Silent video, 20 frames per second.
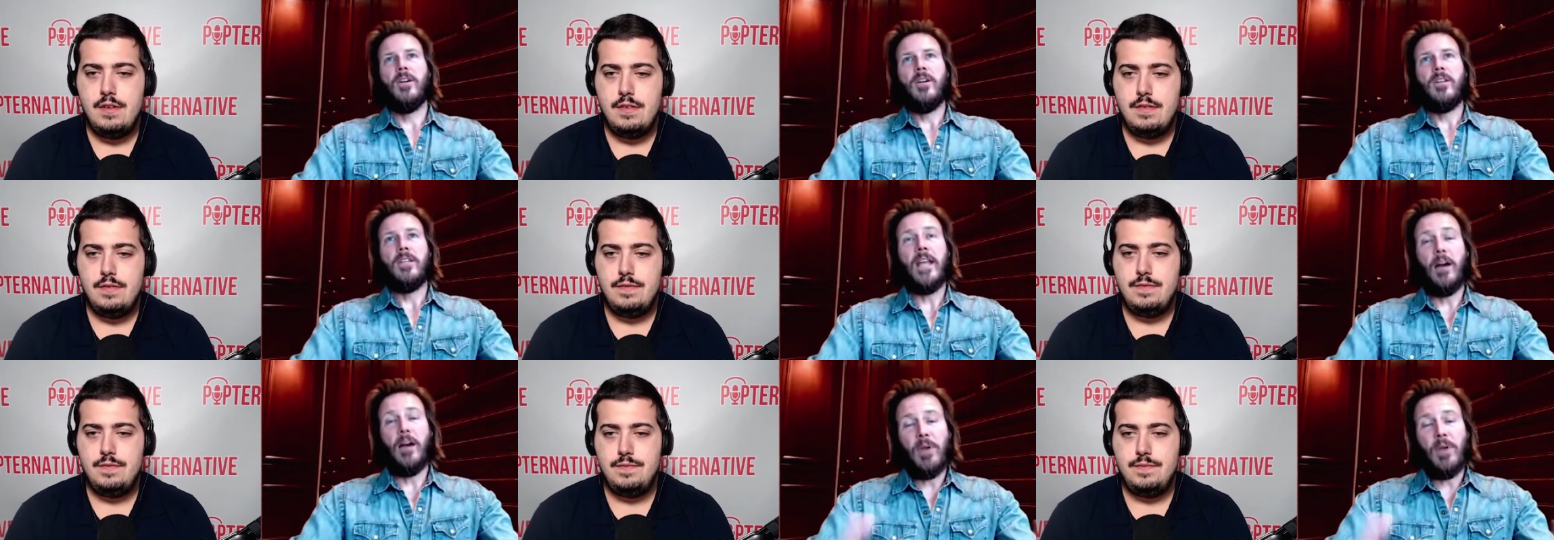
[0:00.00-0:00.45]

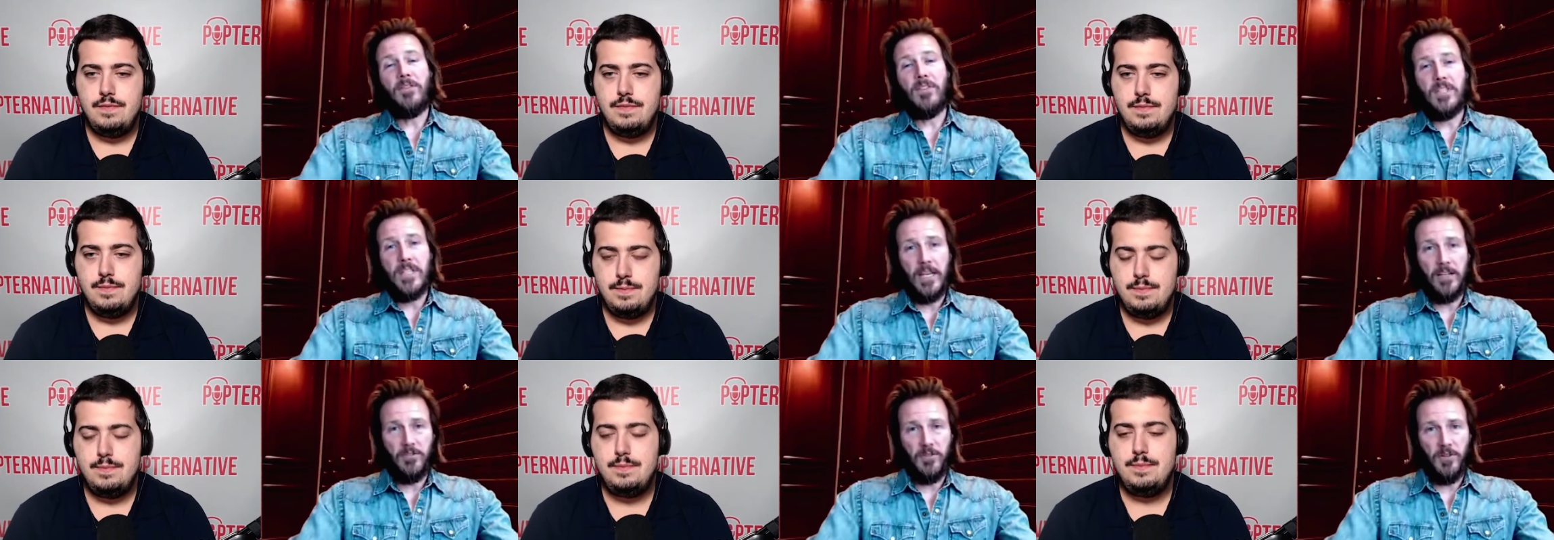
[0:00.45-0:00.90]
Speaker 1: now we have this
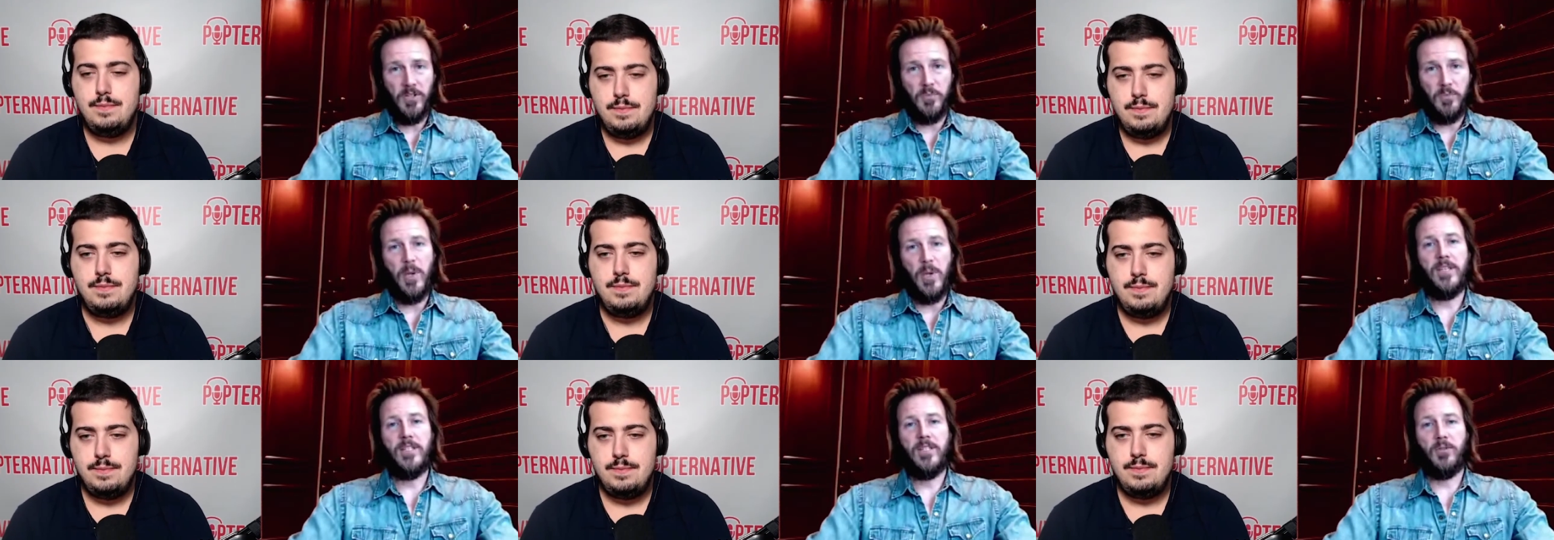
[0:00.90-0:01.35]
extra
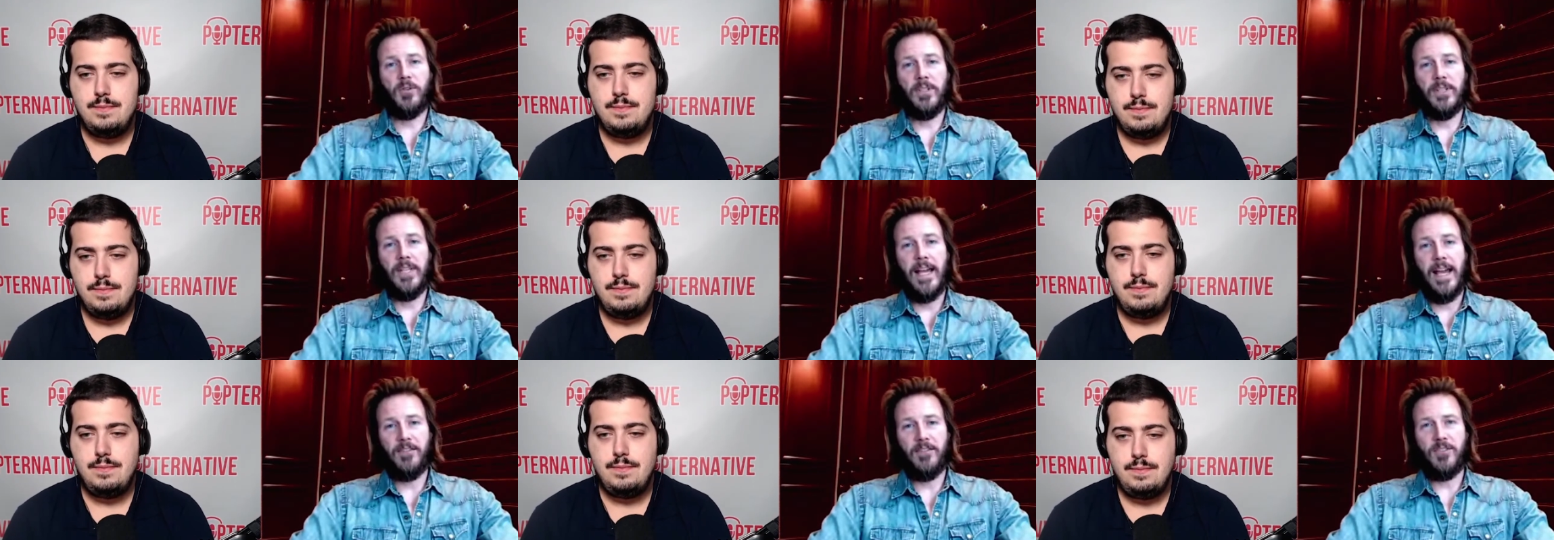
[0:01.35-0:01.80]
space, so it
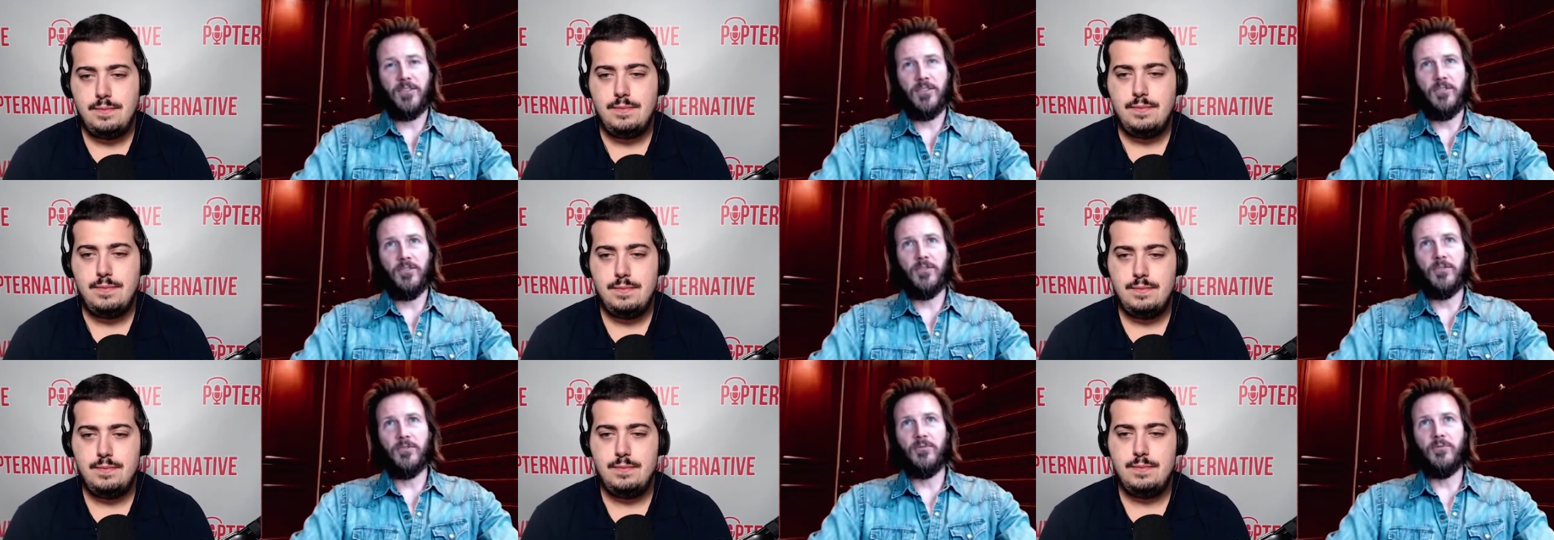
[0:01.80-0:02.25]
allows you
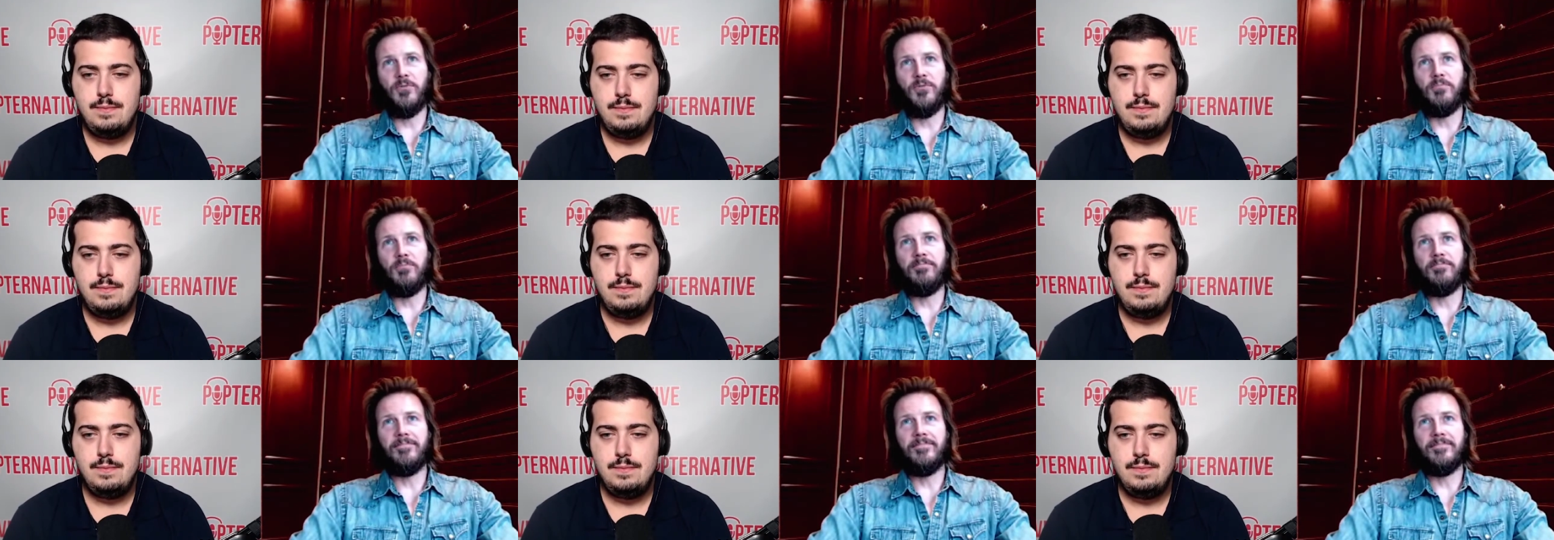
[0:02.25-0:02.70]
to
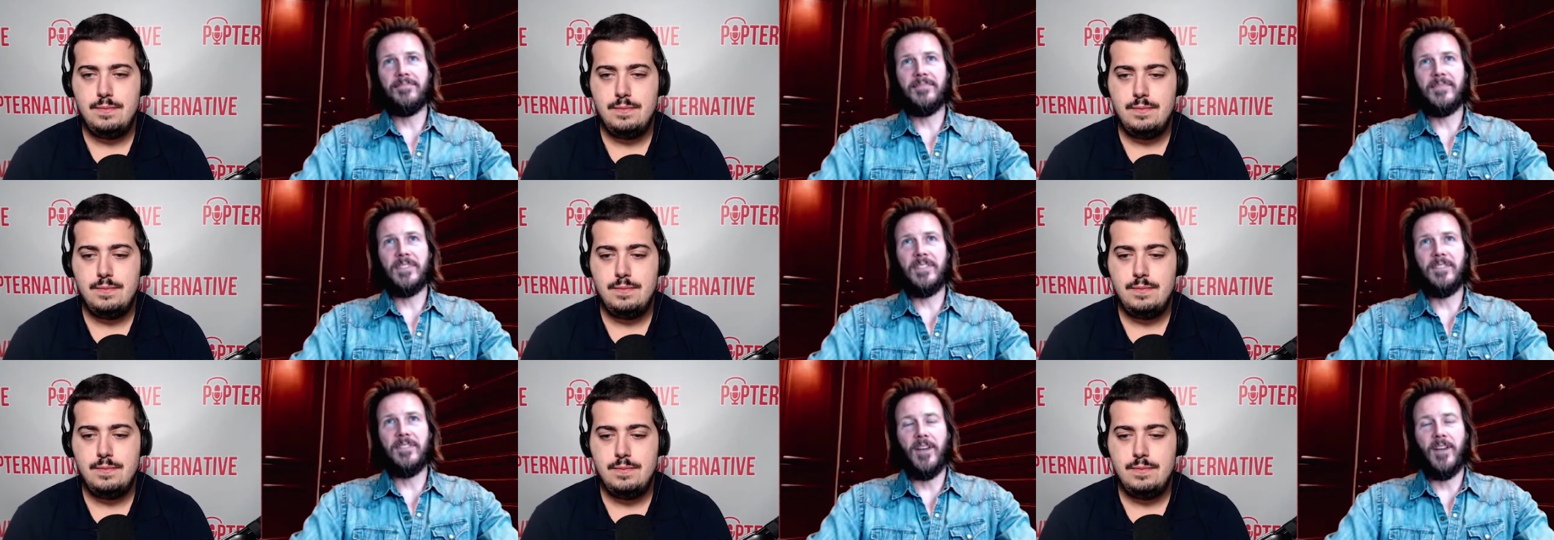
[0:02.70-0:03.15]

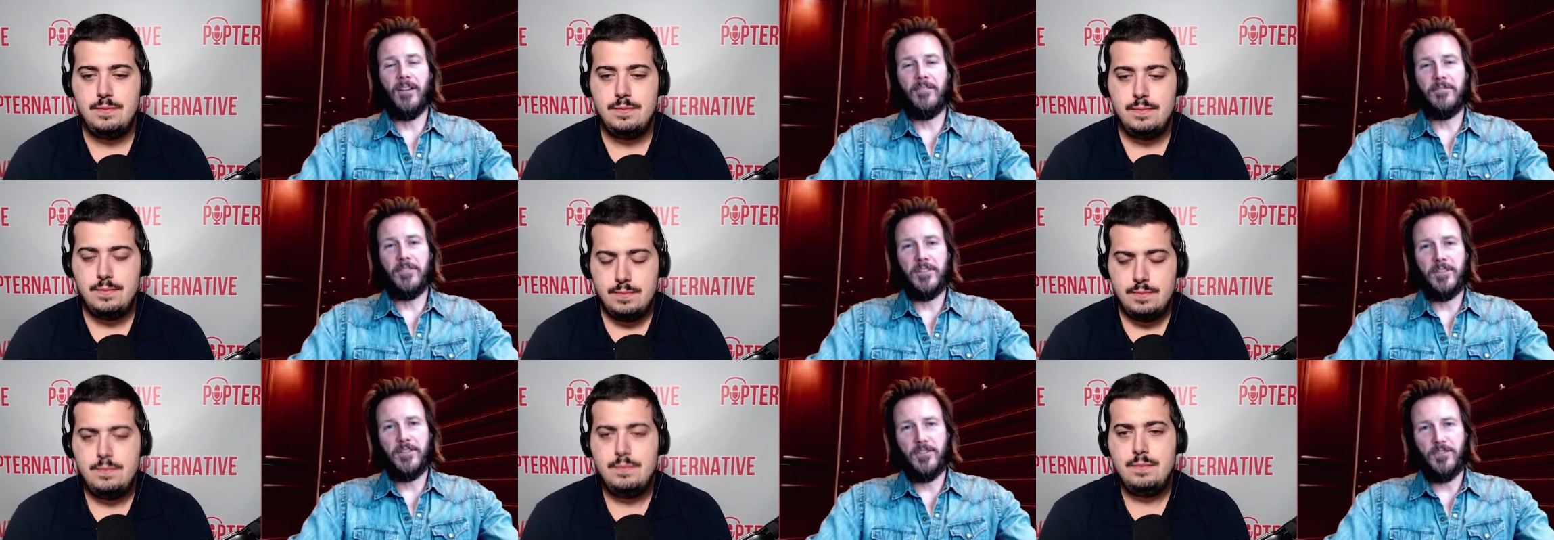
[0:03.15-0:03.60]
to delve
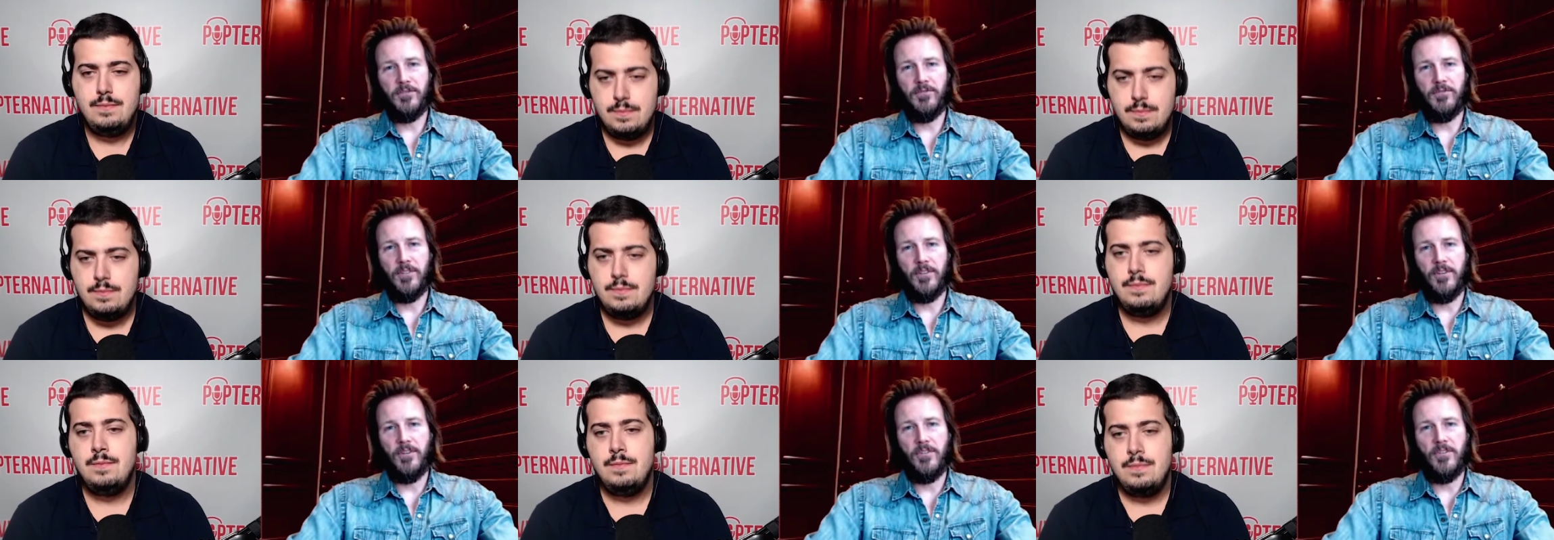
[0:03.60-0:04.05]
into
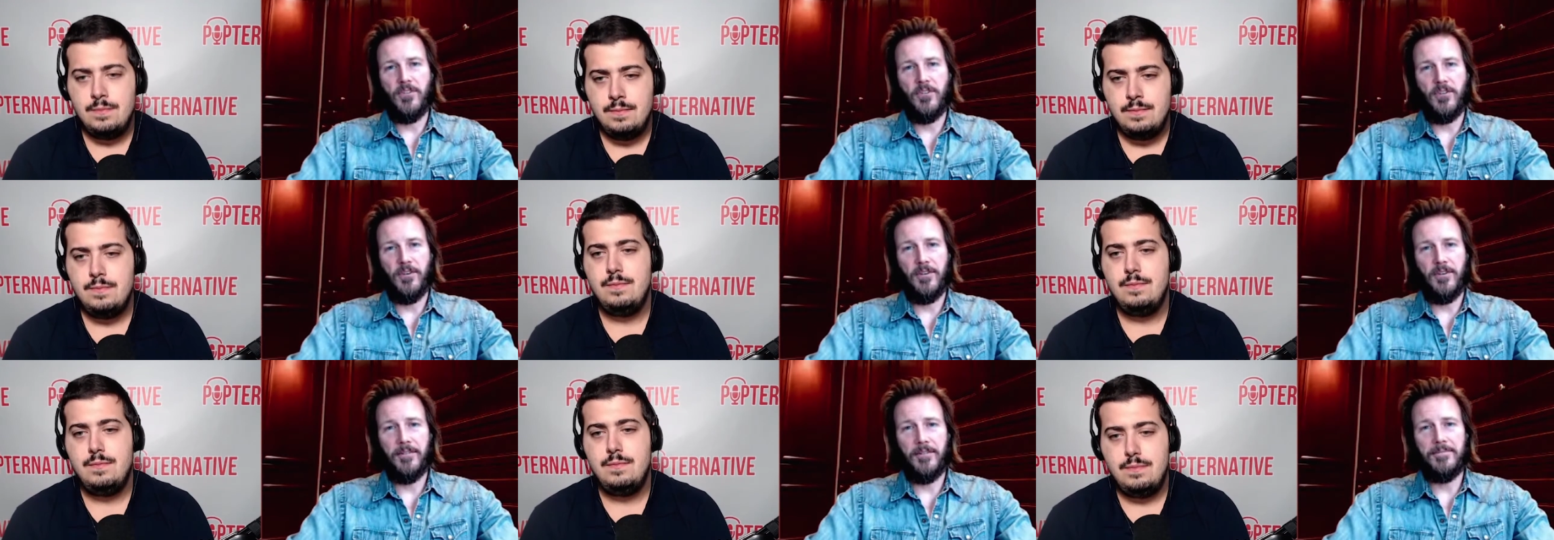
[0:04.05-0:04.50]
the
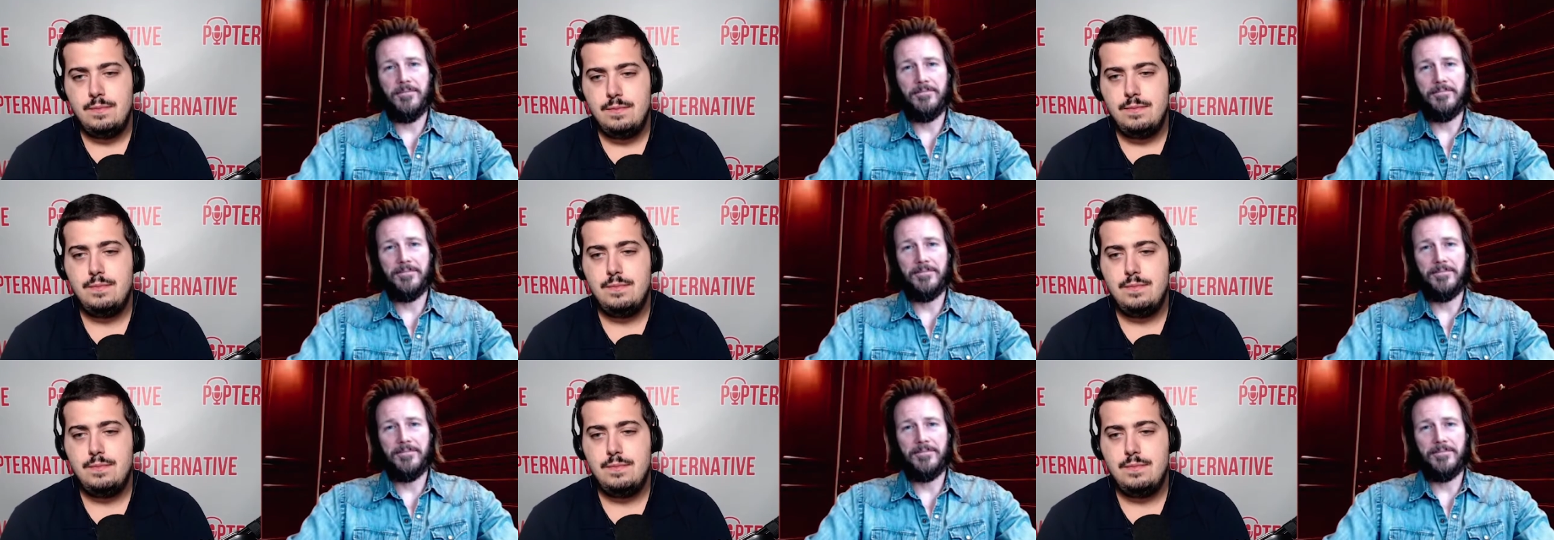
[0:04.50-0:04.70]
horror,